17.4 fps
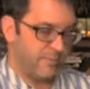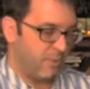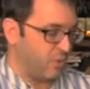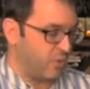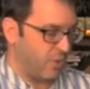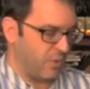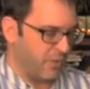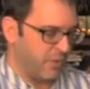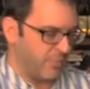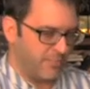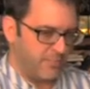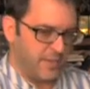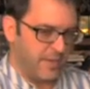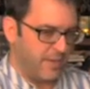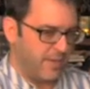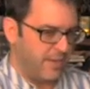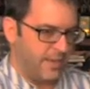No joke.
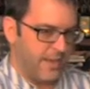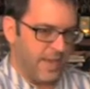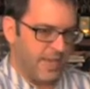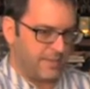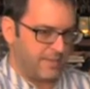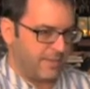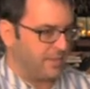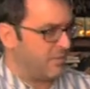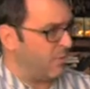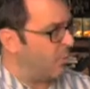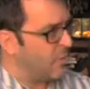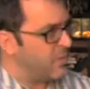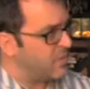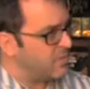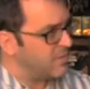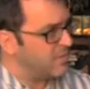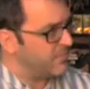I expected the
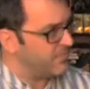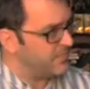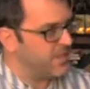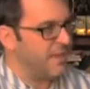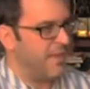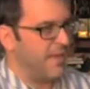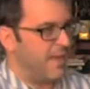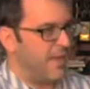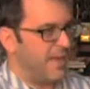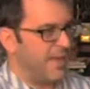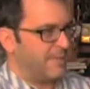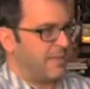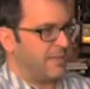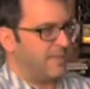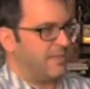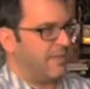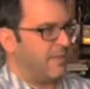worst. I
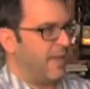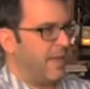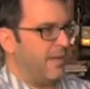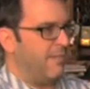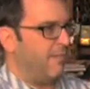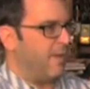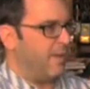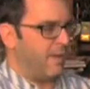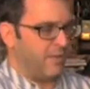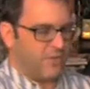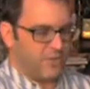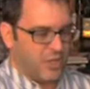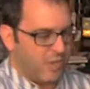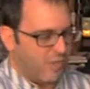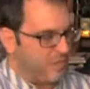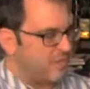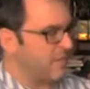expected to have
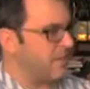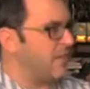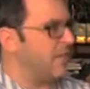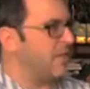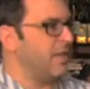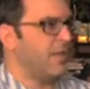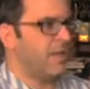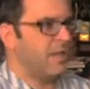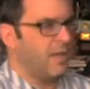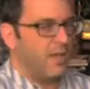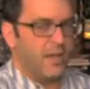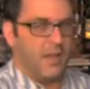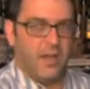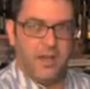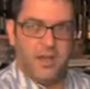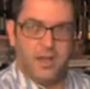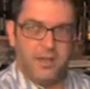jealousy,
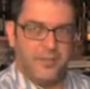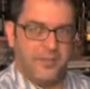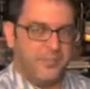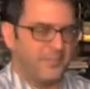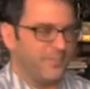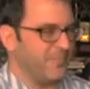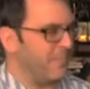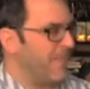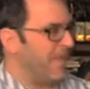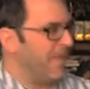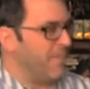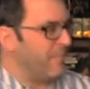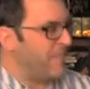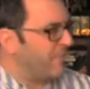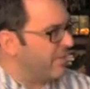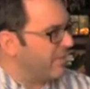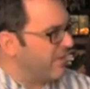
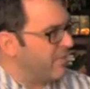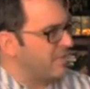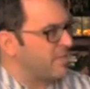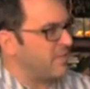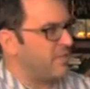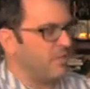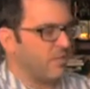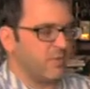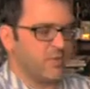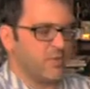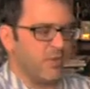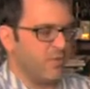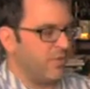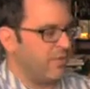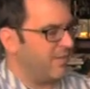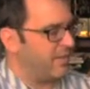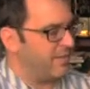ambivalence, so on and so
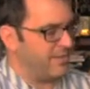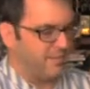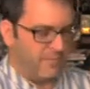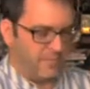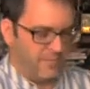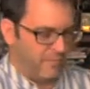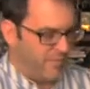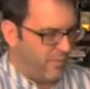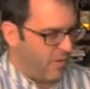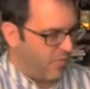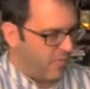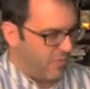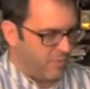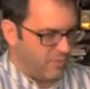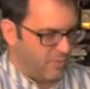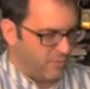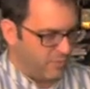forth. Far
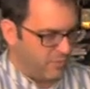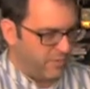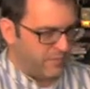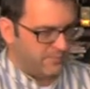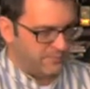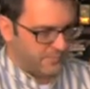from the truth.